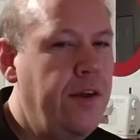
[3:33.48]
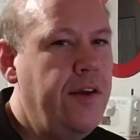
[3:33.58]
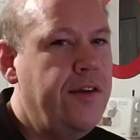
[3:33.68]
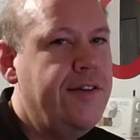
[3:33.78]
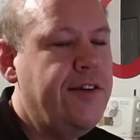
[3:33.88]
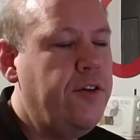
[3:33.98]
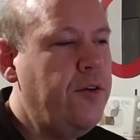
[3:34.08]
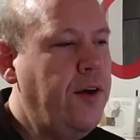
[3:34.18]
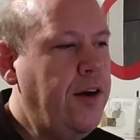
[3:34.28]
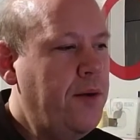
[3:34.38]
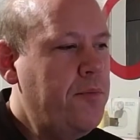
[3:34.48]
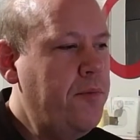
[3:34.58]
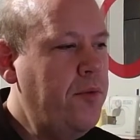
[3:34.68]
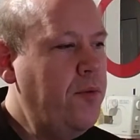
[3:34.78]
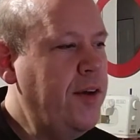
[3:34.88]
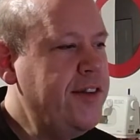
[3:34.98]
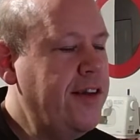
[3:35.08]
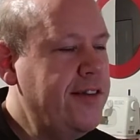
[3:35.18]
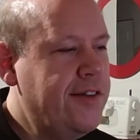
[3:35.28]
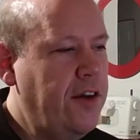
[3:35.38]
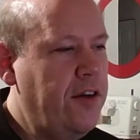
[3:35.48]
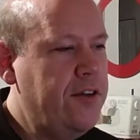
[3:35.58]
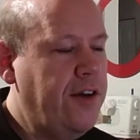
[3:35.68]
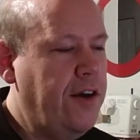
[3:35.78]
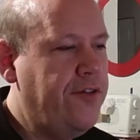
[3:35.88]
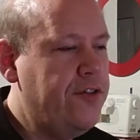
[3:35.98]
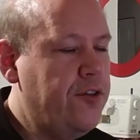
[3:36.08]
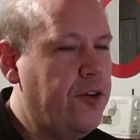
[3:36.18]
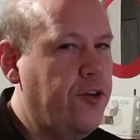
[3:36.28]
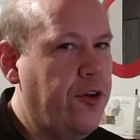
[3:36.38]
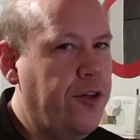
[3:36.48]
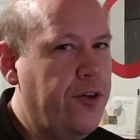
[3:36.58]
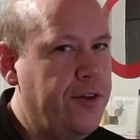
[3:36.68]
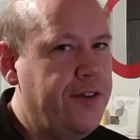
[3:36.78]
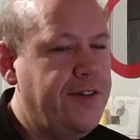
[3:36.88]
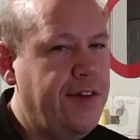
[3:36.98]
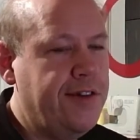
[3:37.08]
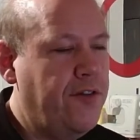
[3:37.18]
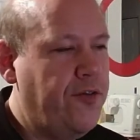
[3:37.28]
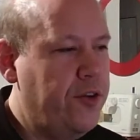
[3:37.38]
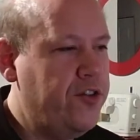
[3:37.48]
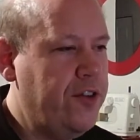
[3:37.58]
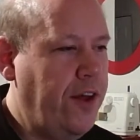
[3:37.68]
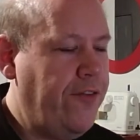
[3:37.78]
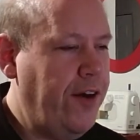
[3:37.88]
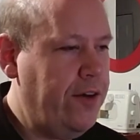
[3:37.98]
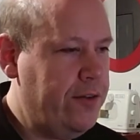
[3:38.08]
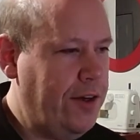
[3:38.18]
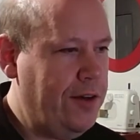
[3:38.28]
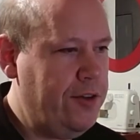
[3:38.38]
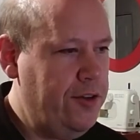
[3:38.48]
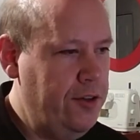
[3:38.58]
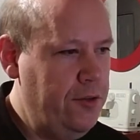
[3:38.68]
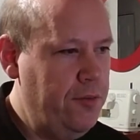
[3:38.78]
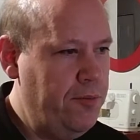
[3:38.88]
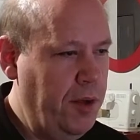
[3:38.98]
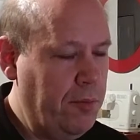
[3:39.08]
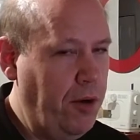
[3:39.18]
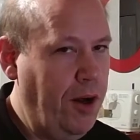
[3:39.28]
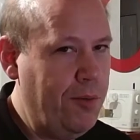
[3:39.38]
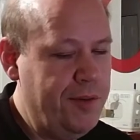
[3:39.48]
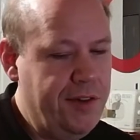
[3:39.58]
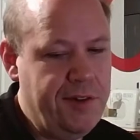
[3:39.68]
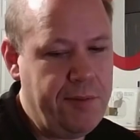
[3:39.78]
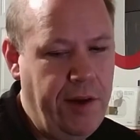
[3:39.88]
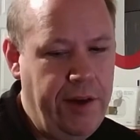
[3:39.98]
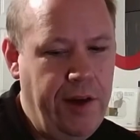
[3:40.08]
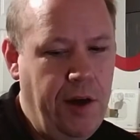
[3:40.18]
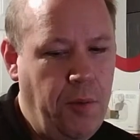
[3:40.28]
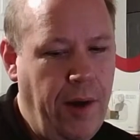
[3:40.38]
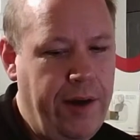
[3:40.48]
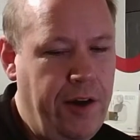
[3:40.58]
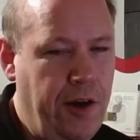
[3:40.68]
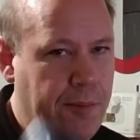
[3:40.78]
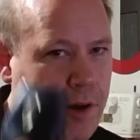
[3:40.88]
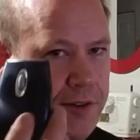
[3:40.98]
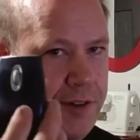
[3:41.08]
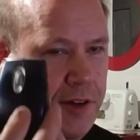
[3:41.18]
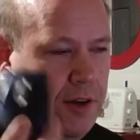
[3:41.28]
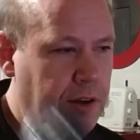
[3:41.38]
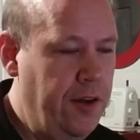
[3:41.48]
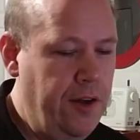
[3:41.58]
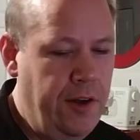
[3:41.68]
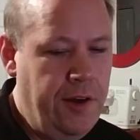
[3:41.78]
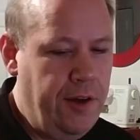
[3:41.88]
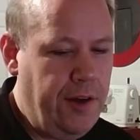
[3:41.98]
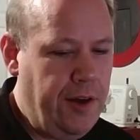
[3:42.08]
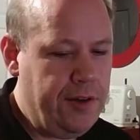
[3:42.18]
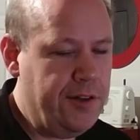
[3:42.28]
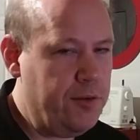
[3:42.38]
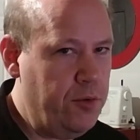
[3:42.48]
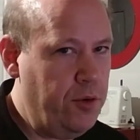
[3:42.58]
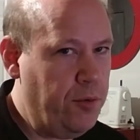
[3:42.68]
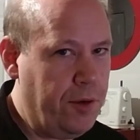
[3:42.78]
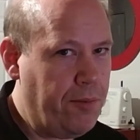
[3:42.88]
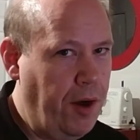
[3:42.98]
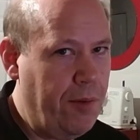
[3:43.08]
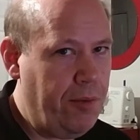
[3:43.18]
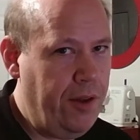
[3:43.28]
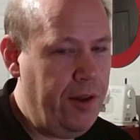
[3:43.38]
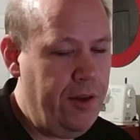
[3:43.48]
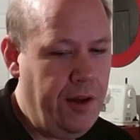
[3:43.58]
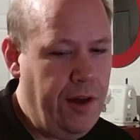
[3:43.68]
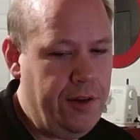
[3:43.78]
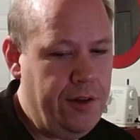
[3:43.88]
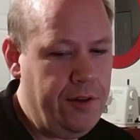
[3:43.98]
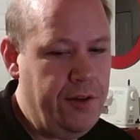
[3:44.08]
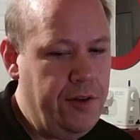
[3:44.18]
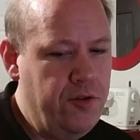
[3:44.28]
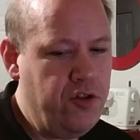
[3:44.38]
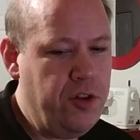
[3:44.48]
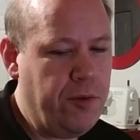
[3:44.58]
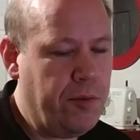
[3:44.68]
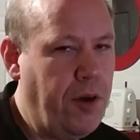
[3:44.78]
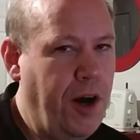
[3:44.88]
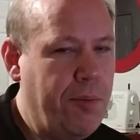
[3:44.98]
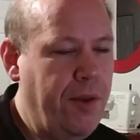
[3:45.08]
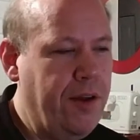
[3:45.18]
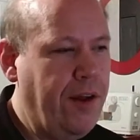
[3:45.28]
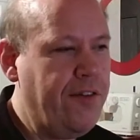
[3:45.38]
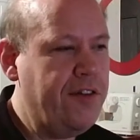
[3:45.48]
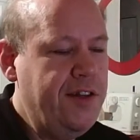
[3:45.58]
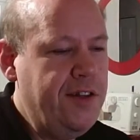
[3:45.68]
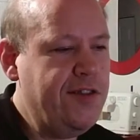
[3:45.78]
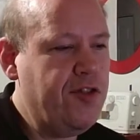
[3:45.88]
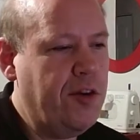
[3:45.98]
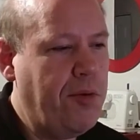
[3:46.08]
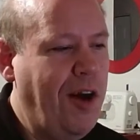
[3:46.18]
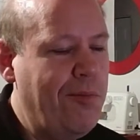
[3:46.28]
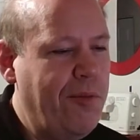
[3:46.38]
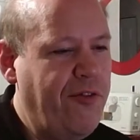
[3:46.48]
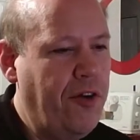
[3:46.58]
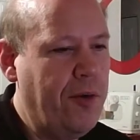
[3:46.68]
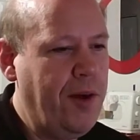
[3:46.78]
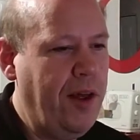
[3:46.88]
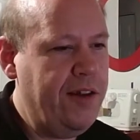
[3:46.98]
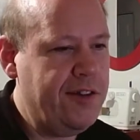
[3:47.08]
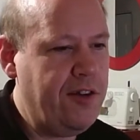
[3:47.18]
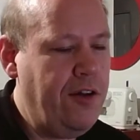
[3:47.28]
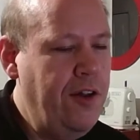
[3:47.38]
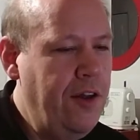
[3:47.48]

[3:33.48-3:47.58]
So once I installed Fedora Core 36, unfortunately I found two big problems. Is my Wacom mouse here doesn't really work properly, and it usually worked properly. And I've seen this sort of problem before when I install